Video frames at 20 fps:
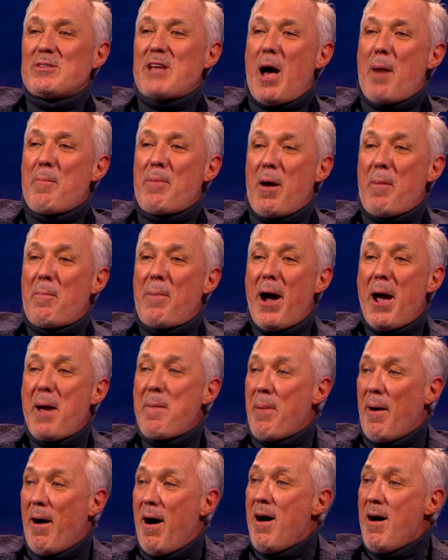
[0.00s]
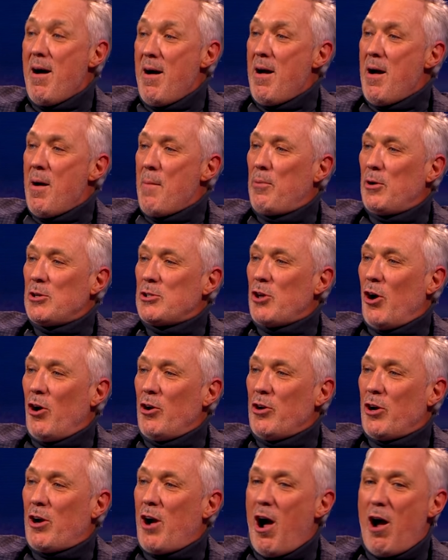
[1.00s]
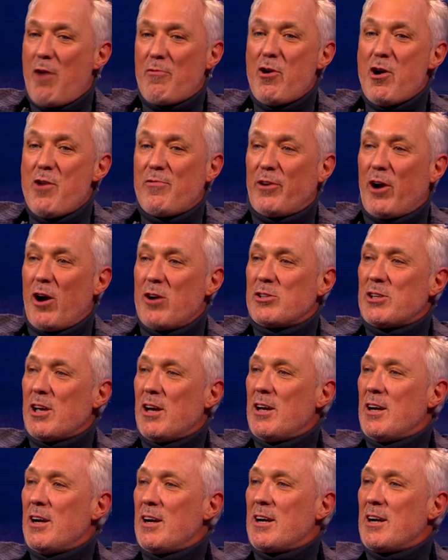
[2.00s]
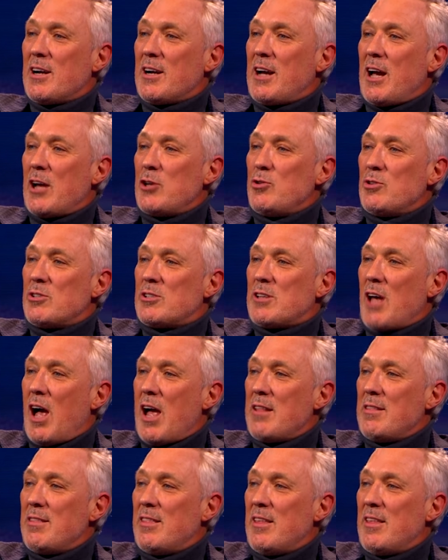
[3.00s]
out a bit of paper, puts it on the car roof, and goes, can you sign